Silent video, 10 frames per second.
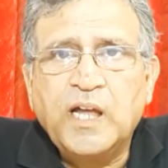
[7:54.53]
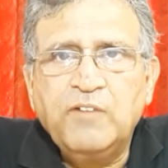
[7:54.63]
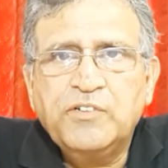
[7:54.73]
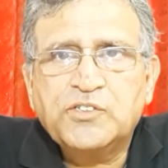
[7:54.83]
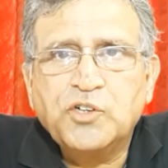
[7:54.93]

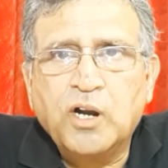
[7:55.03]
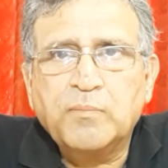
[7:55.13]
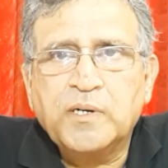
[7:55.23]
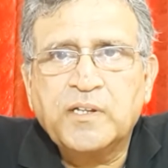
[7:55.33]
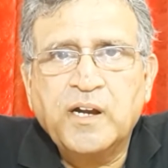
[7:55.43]
Life is
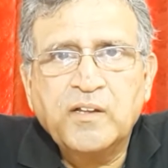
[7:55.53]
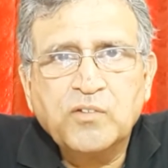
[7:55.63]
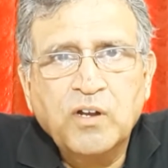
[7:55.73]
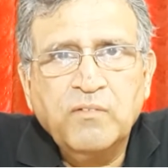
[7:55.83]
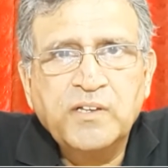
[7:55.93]
short, but there
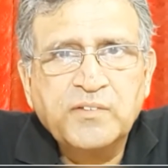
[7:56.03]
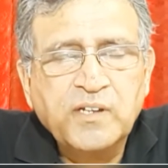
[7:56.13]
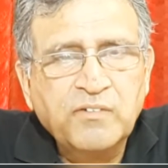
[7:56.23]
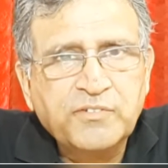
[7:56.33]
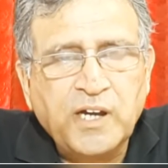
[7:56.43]
is always
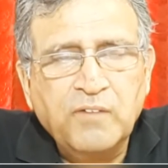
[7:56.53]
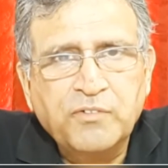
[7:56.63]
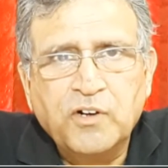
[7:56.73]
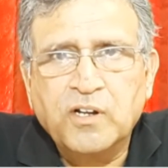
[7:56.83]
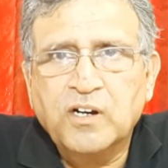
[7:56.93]
enough
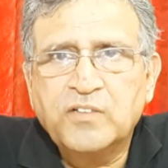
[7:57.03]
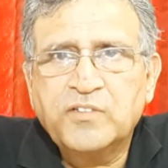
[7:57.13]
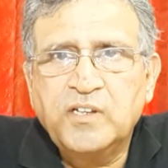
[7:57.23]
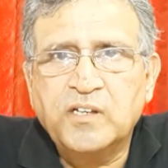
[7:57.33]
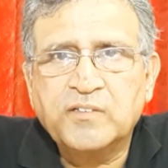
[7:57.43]
time for
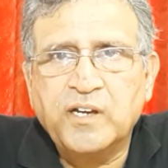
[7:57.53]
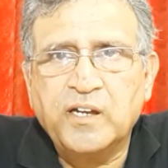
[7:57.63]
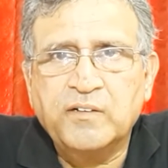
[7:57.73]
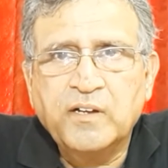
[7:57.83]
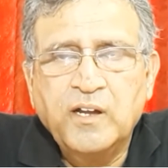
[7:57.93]
courtesy,
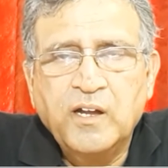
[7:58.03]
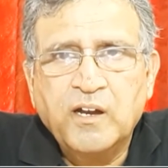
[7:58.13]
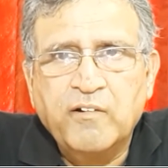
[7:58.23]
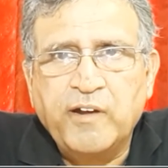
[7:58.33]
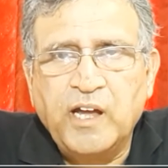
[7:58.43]
said
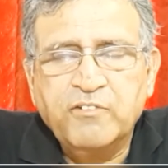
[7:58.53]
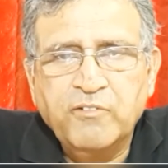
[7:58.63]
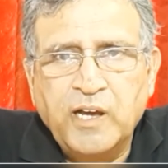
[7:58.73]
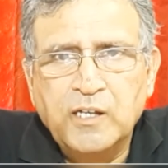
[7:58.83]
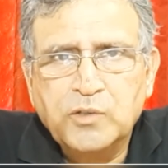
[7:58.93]

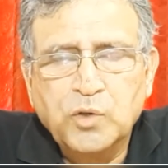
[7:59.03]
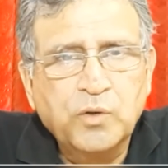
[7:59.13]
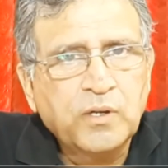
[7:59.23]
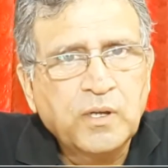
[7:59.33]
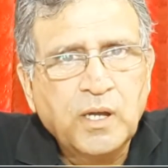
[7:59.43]
Ralph
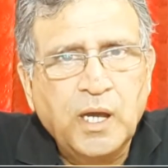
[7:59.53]
Waldo